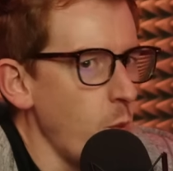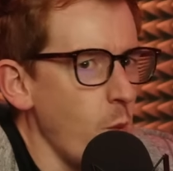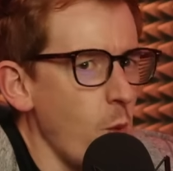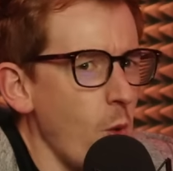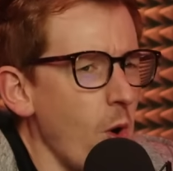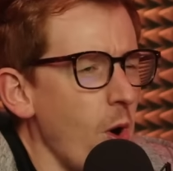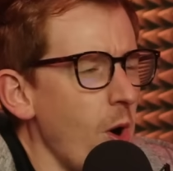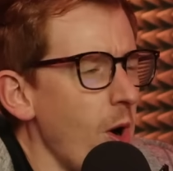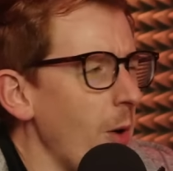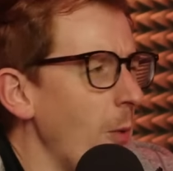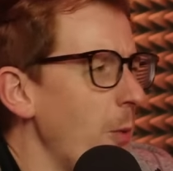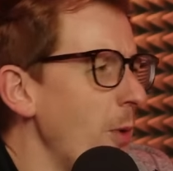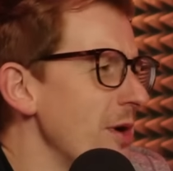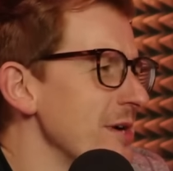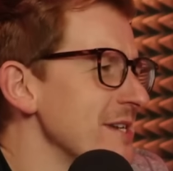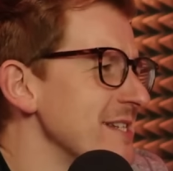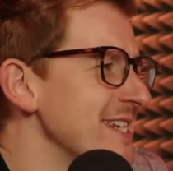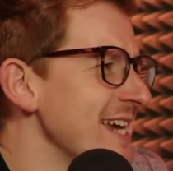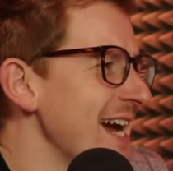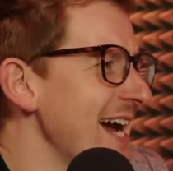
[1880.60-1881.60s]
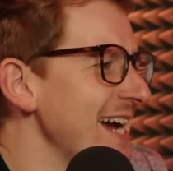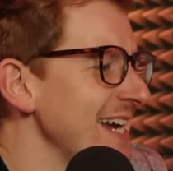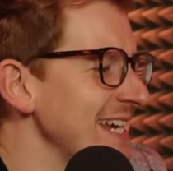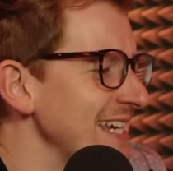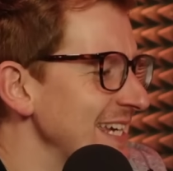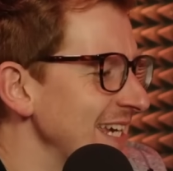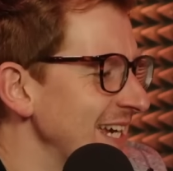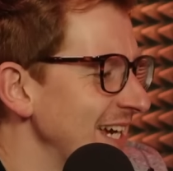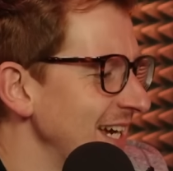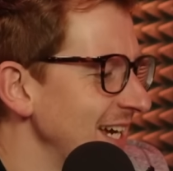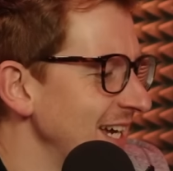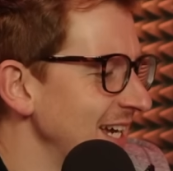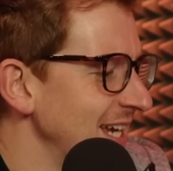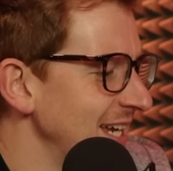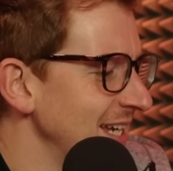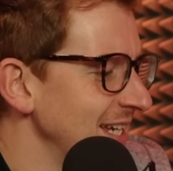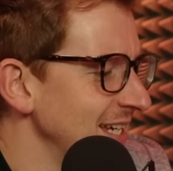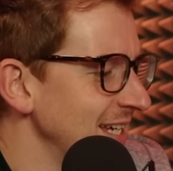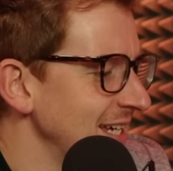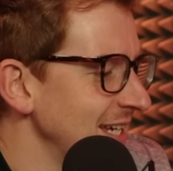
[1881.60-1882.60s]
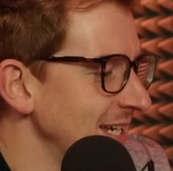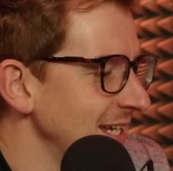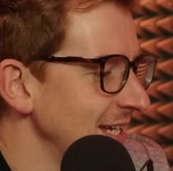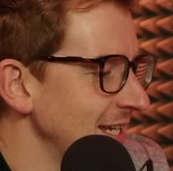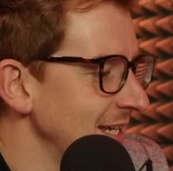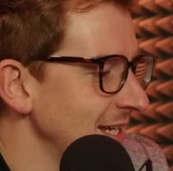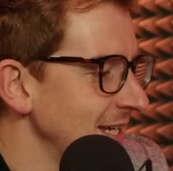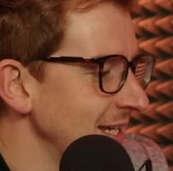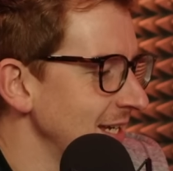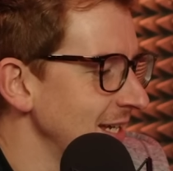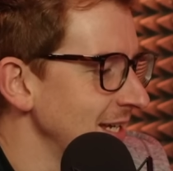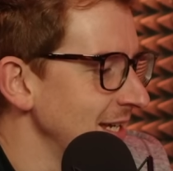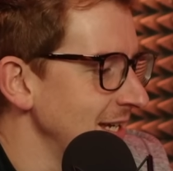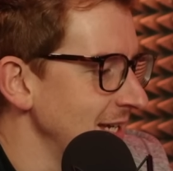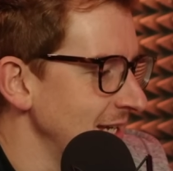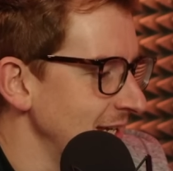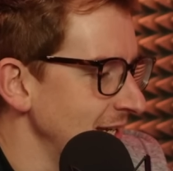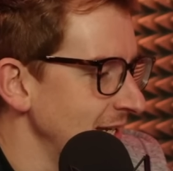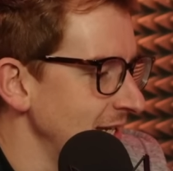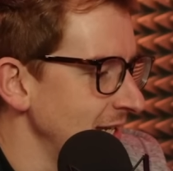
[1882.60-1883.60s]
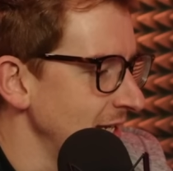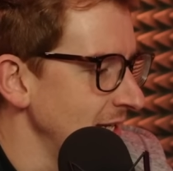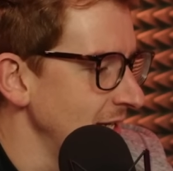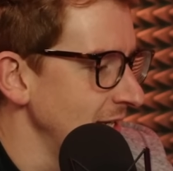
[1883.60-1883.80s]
Whoa, what a day. Yeah, I'm a good parent, despite